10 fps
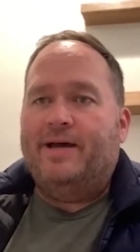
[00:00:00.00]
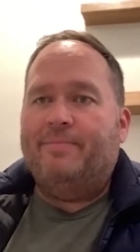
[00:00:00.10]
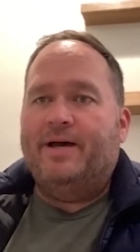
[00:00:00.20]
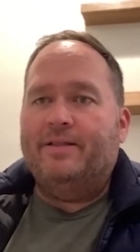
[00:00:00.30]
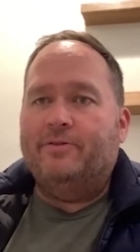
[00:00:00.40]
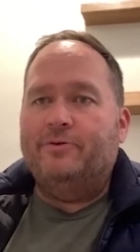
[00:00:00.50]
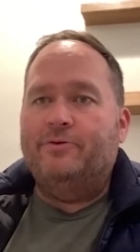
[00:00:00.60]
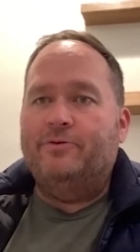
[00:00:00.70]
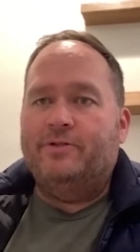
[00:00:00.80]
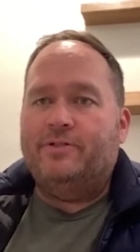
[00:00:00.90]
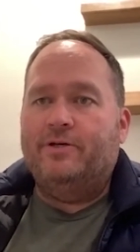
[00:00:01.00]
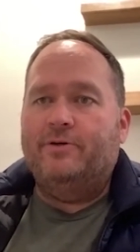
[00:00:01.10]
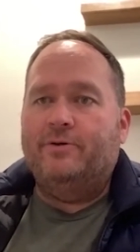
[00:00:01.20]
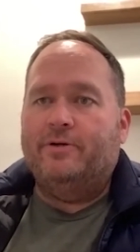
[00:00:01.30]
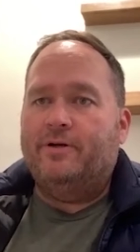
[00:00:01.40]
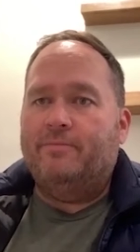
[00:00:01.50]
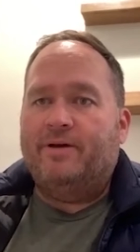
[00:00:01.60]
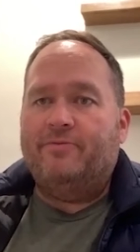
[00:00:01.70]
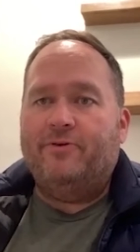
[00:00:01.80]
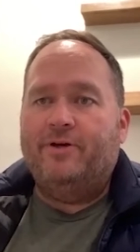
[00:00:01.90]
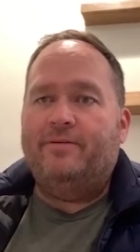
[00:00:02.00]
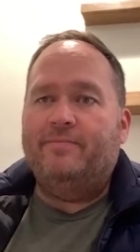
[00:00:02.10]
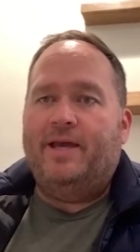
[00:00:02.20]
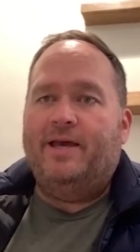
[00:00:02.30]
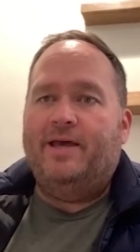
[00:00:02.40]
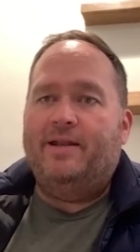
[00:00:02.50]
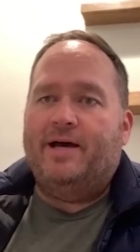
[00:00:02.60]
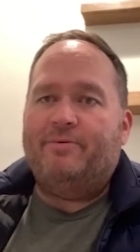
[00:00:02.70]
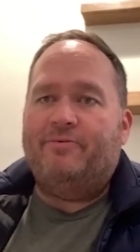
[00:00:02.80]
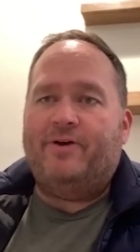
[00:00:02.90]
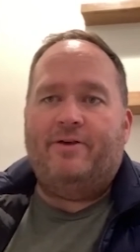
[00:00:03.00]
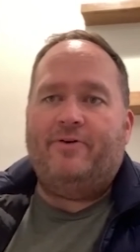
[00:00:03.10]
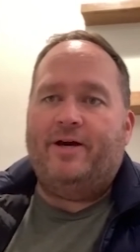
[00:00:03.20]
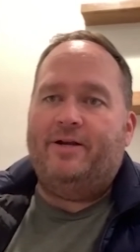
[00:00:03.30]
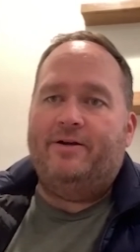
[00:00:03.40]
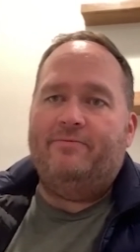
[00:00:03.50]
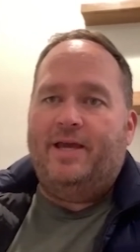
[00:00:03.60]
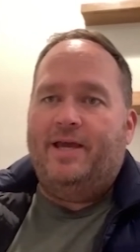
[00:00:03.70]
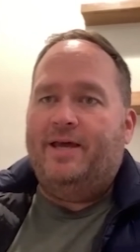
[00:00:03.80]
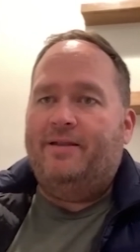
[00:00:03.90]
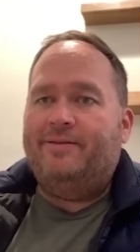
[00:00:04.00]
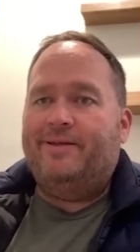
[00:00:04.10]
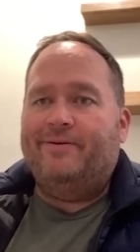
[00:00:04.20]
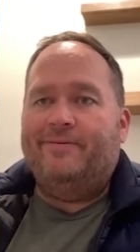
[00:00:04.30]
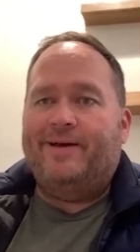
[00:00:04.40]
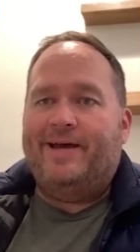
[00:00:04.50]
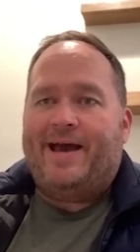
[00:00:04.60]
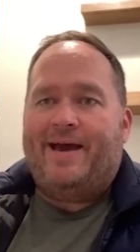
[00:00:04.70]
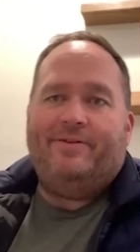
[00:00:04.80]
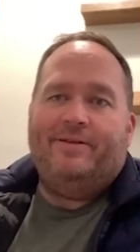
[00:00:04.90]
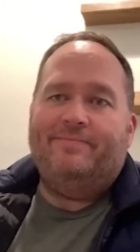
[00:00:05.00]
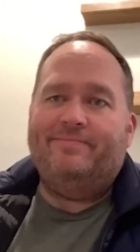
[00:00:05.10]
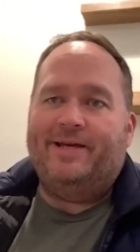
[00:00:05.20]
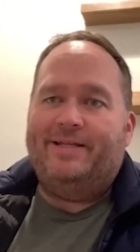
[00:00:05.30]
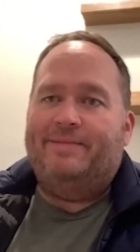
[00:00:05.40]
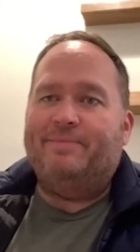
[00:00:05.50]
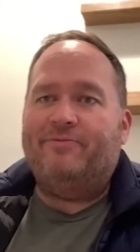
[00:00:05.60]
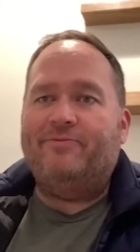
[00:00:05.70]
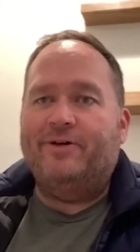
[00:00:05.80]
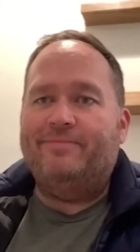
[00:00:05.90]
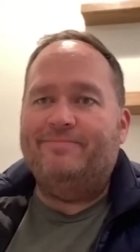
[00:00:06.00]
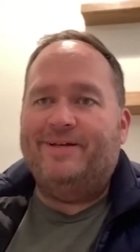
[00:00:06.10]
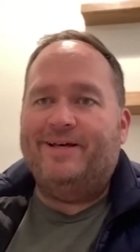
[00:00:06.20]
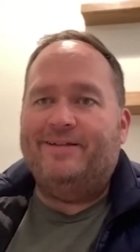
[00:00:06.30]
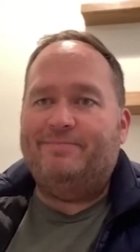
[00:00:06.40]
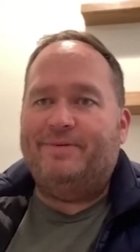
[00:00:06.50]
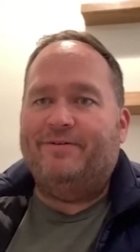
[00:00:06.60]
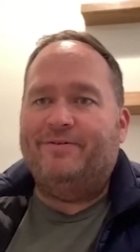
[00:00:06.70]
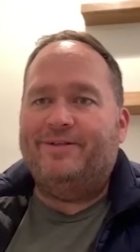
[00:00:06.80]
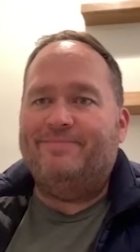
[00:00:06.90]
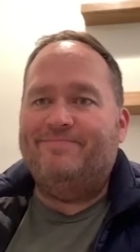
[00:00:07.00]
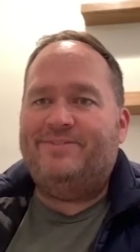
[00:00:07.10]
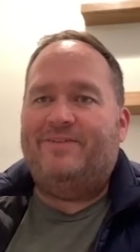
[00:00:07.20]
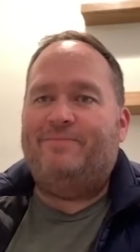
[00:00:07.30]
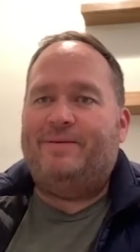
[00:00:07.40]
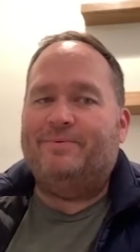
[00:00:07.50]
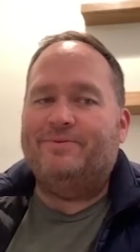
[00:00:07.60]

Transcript: I might lose a toe or my foot, and I'm a firefighter, and, you know, I have to, I need my foot uh, to be able to save people.